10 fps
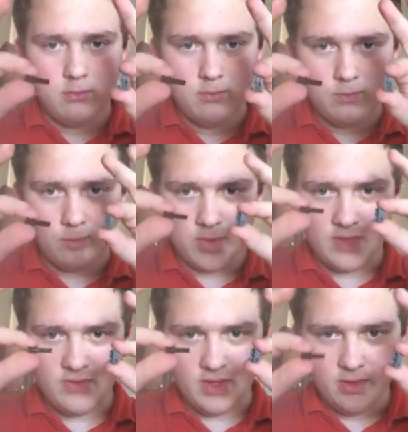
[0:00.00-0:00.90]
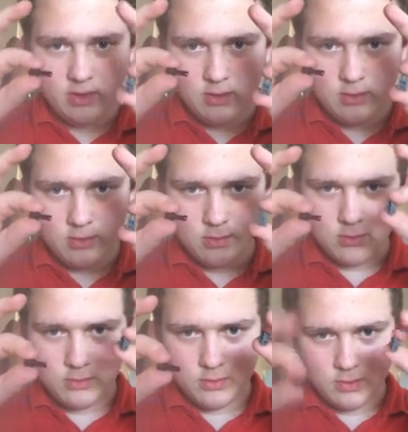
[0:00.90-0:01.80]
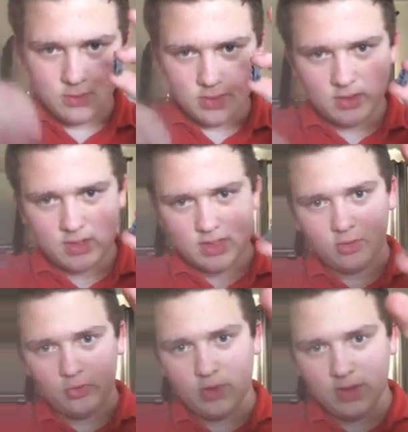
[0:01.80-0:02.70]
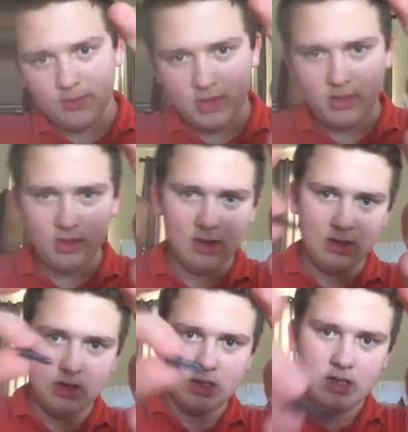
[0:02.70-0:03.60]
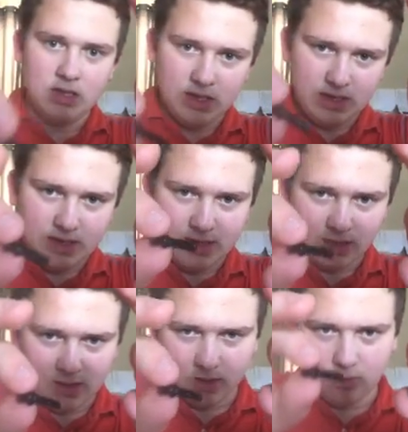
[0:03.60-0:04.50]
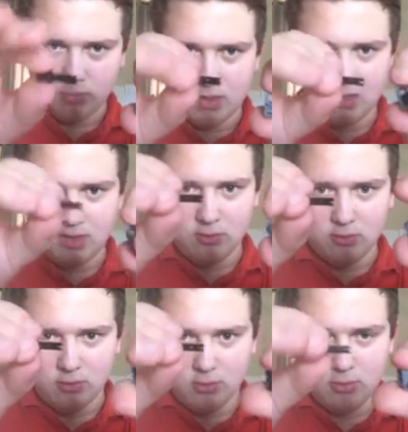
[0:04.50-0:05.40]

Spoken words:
We'll take these, this nice little gray piece, and this nice little black cylinder,